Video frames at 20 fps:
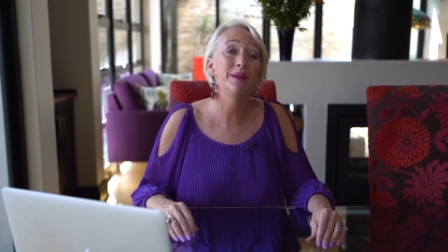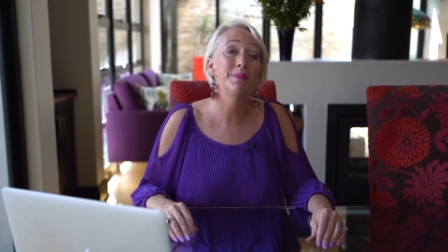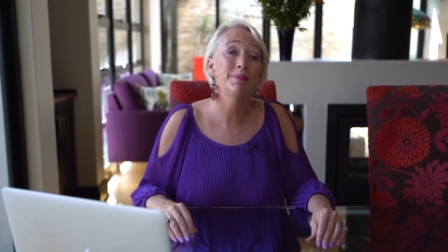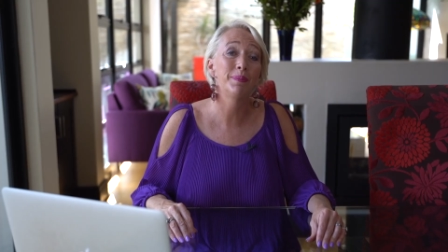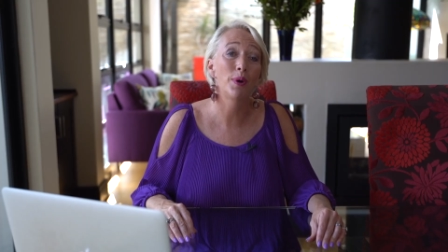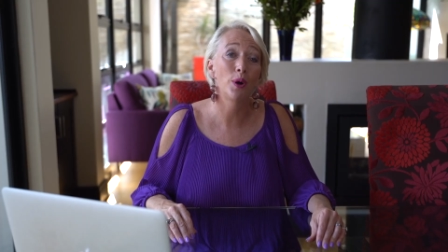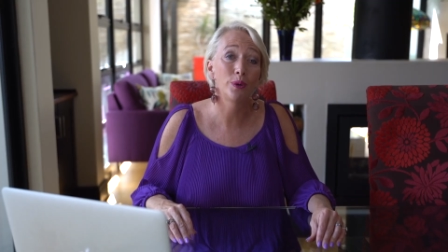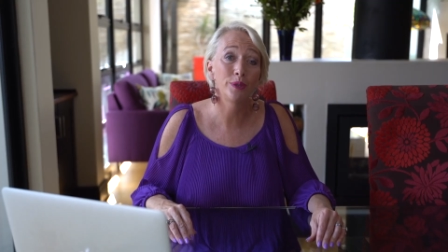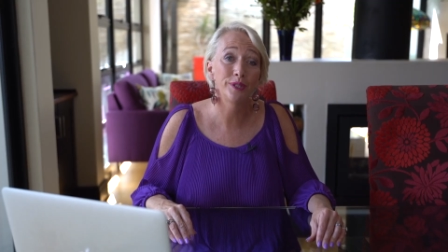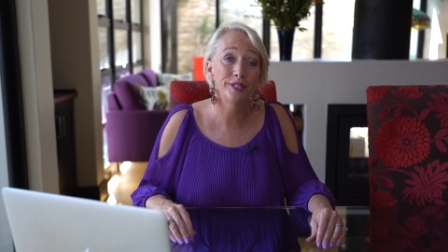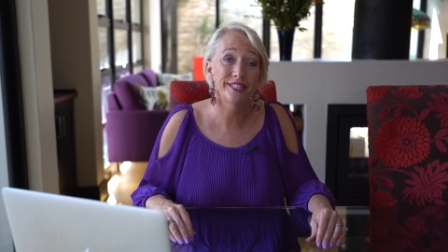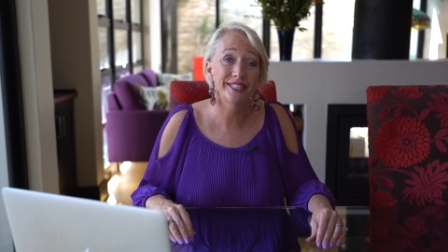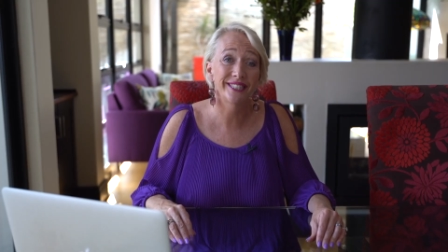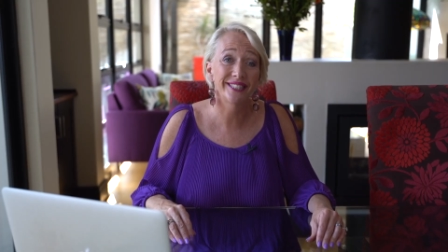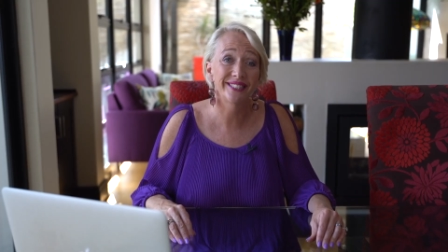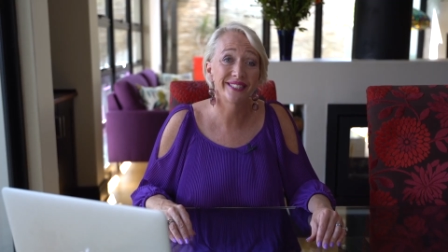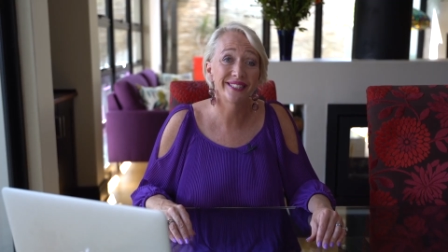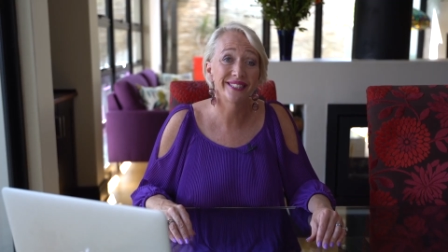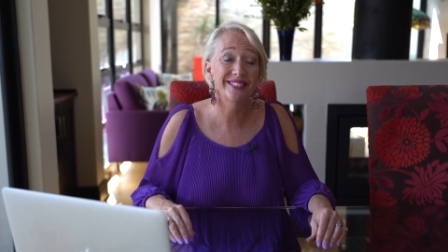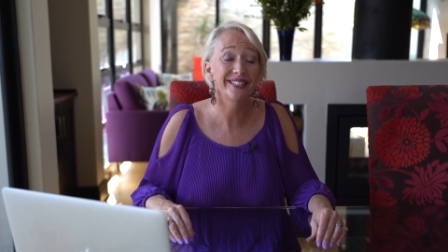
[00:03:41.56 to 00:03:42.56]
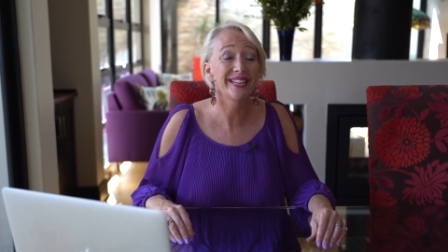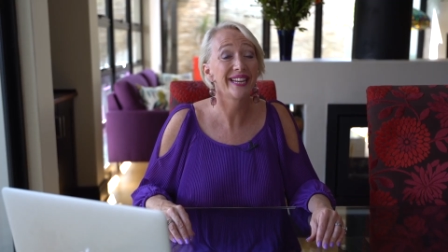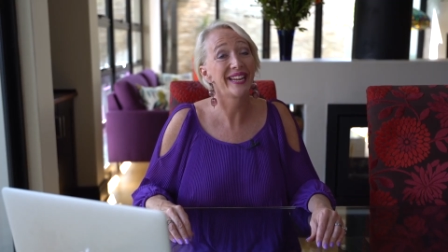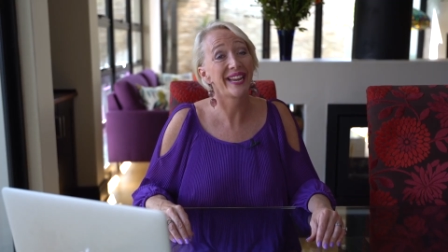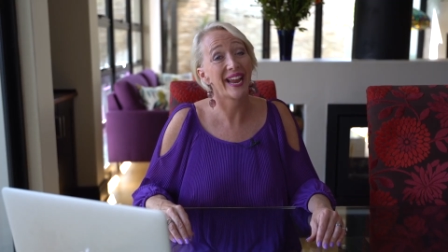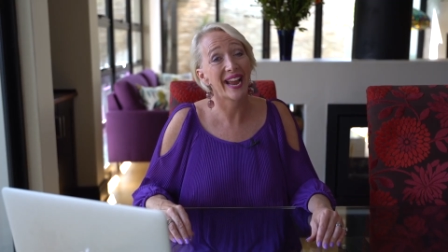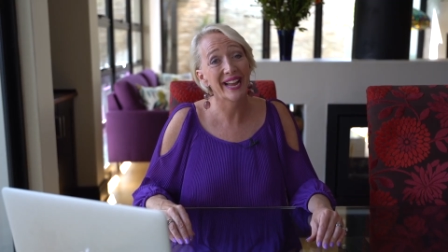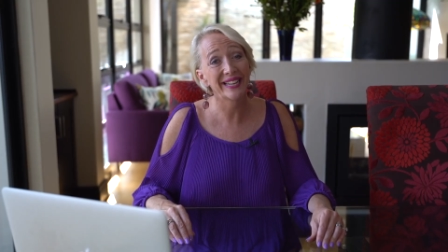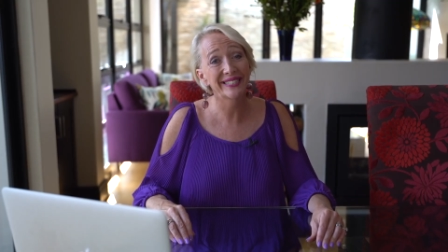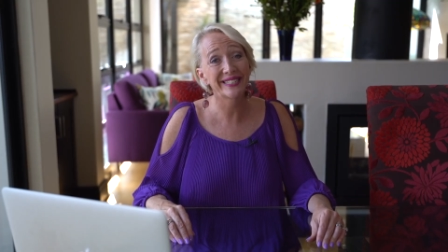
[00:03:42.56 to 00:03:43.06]
emotions.
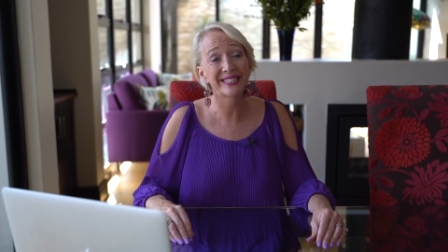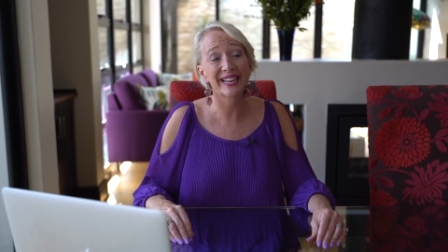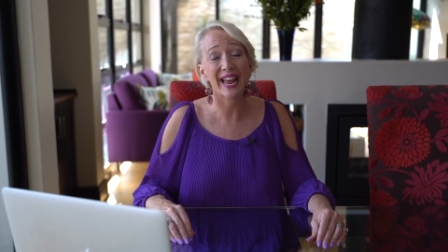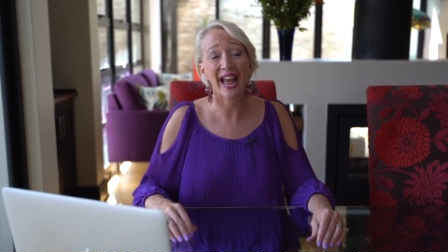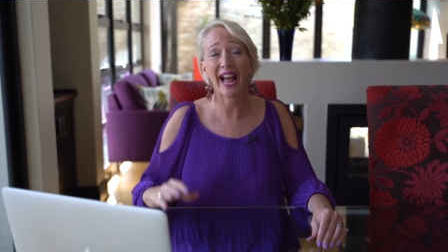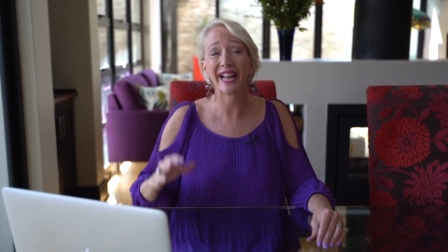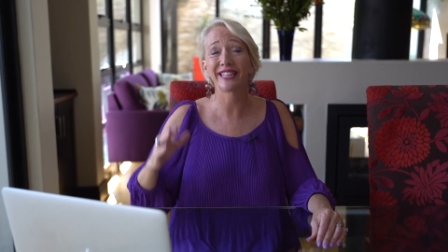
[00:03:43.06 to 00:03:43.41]
Yes,